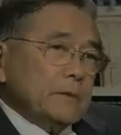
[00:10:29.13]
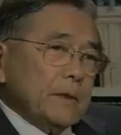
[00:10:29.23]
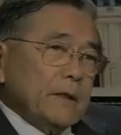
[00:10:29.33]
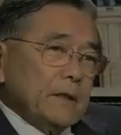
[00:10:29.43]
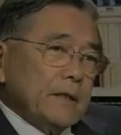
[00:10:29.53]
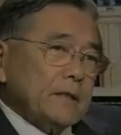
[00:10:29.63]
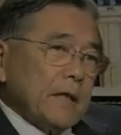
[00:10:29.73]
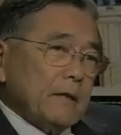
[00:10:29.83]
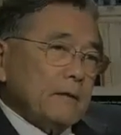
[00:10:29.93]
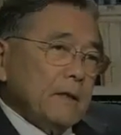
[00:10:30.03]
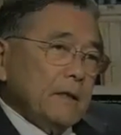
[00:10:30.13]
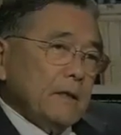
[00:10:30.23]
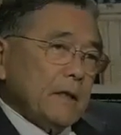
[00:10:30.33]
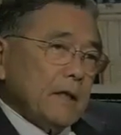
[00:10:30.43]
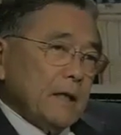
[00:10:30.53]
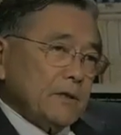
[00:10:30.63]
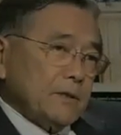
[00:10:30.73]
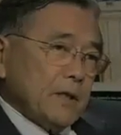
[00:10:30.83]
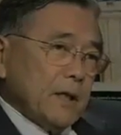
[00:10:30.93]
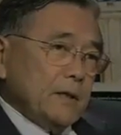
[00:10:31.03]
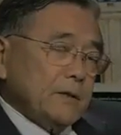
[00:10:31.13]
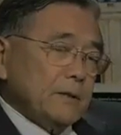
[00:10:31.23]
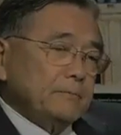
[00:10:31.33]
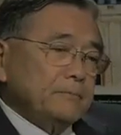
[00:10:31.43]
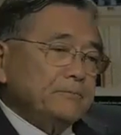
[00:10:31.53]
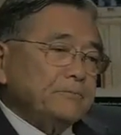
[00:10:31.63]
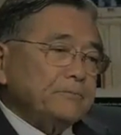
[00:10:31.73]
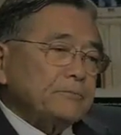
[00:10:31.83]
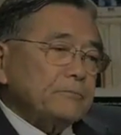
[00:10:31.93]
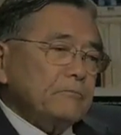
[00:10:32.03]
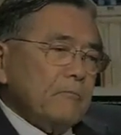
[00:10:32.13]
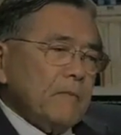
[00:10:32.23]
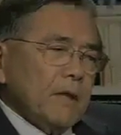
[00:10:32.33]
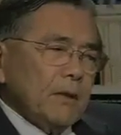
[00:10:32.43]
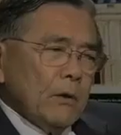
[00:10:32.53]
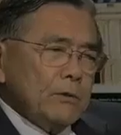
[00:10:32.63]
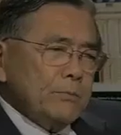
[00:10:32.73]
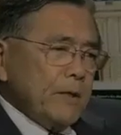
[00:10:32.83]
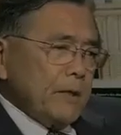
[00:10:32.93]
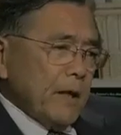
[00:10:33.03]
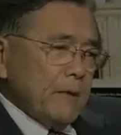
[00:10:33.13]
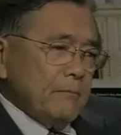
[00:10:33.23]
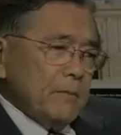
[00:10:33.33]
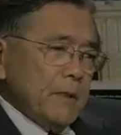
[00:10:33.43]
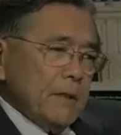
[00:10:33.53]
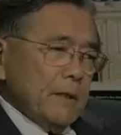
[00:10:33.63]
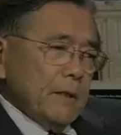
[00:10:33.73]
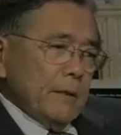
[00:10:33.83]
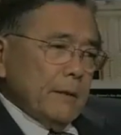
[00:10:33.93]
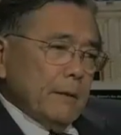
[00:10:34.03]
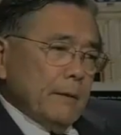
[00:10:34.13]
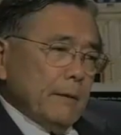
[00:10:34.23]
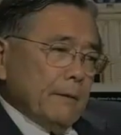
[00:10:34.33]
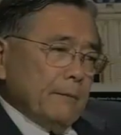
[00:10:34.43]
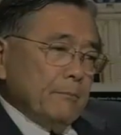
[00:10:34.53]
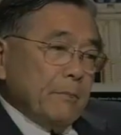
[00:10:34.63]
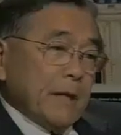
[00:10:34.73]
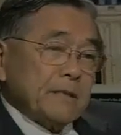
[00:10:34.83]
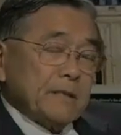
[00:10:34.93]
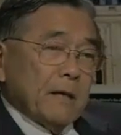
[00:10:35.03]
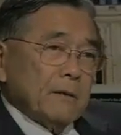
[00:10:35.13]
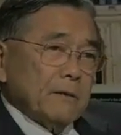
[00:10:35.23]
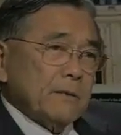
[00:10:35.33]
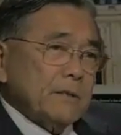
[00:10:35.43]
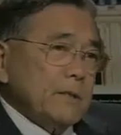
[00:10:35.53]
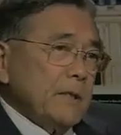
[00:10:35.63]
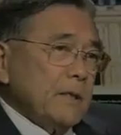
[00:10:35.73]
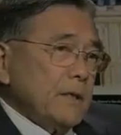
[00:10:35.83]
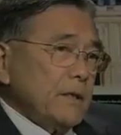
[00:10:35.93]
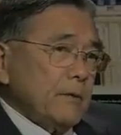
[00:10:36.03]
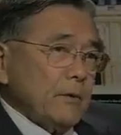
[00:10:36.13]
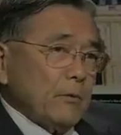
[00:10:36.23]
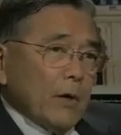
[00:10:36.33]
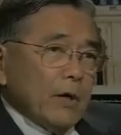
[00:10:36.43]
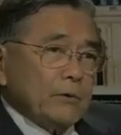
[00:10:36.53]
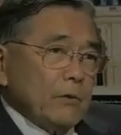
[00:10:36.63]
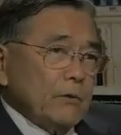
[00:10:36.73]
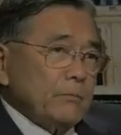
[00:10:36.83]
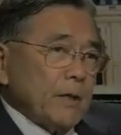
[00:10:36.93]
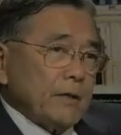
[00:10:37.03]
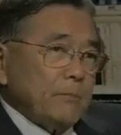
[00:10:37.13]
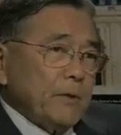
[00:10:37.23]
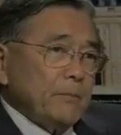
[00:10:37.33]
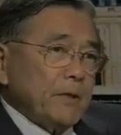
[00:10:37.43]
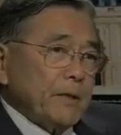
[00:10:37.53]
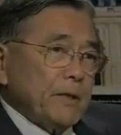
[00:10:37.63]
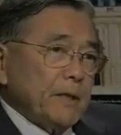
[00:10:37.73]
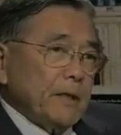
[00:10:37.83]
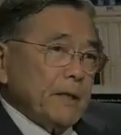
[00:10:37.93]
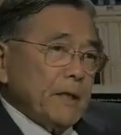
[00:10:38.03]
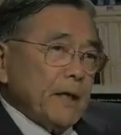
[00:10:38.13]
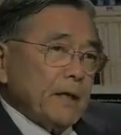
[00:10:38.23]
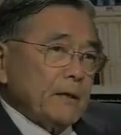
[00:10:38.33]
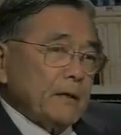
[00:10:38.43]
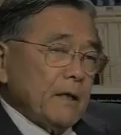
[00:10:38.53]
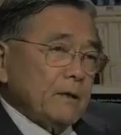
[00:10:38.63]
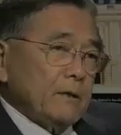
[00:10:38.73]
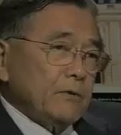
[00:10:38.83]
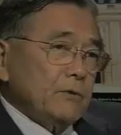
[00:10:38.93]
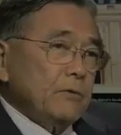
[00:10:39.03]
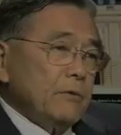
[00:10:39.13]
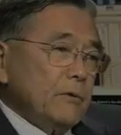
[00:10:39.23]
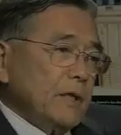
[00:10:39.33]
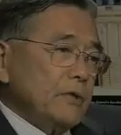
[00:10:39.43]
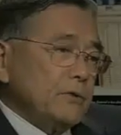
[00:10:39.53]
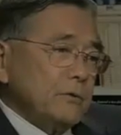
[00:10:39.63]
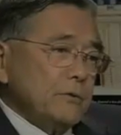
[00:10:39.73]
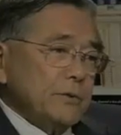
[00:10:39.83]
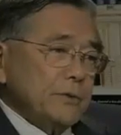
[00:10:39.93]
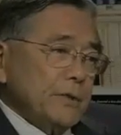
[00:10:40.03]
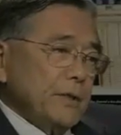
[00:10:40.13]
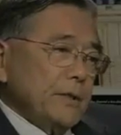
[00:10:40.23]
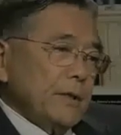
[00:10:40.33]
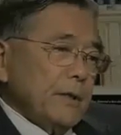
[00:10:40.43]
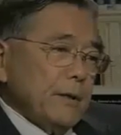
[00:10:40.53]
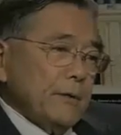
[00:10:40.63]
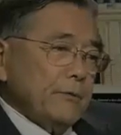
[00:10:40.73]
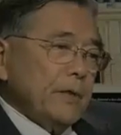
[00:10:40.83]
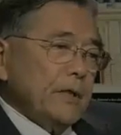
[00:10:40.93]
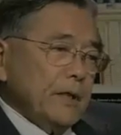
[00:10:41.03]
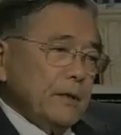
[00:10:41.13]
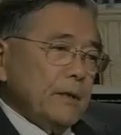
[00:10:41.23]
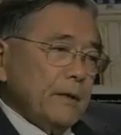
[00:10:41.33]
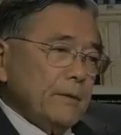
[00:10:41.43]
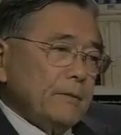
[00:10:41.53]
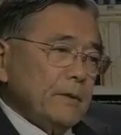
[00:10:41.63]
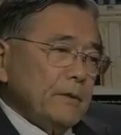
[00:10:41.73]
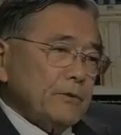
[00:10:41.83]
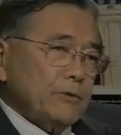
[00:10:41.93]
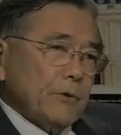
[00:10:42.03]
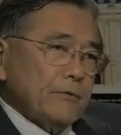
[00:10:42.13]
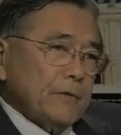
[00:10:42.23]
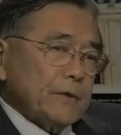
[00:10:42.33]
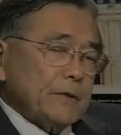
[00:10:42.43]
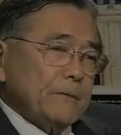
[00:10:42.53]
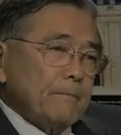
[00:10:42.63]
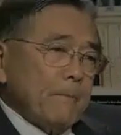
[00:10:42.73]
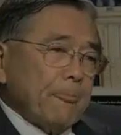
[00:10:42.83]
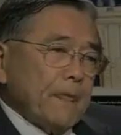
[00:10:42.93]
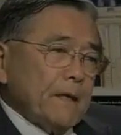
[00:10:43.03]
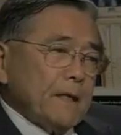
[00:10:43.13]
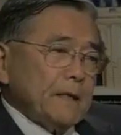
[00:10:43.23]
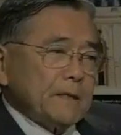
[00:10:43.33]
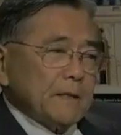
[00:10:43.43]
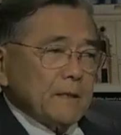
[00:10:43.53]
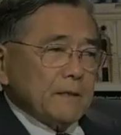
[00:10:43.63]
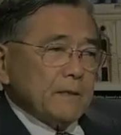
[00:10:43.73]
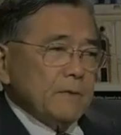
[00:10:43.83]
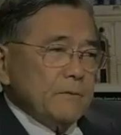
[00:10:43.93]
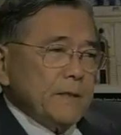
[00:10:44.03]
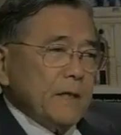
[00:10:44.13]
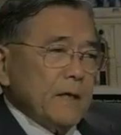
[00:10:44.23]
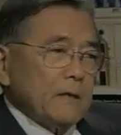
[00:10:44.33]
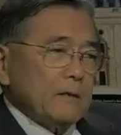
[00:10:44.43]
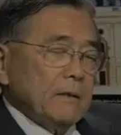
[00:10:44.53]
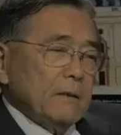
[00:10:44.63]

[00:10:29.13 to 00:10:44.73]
killings at Kent State, and those became bestsellers. They were well known by the public, and the two issues really surfaced. And he said, until we get